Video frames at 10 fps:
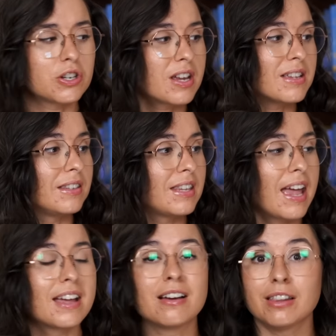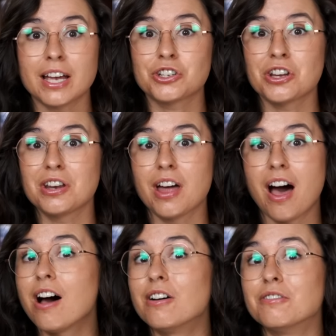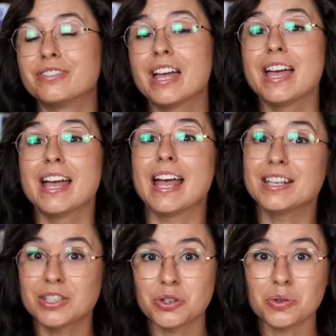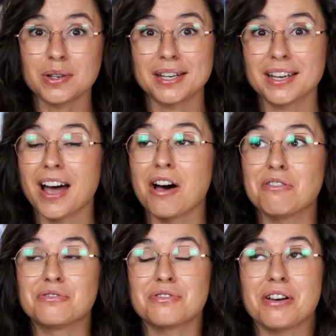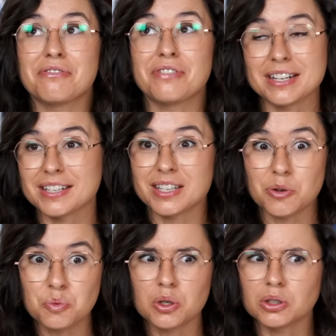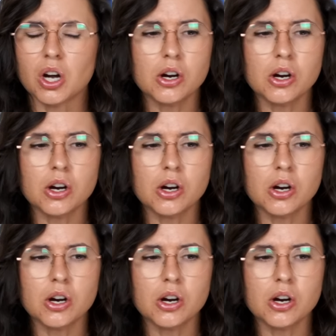is a collection of history of a fantasy world,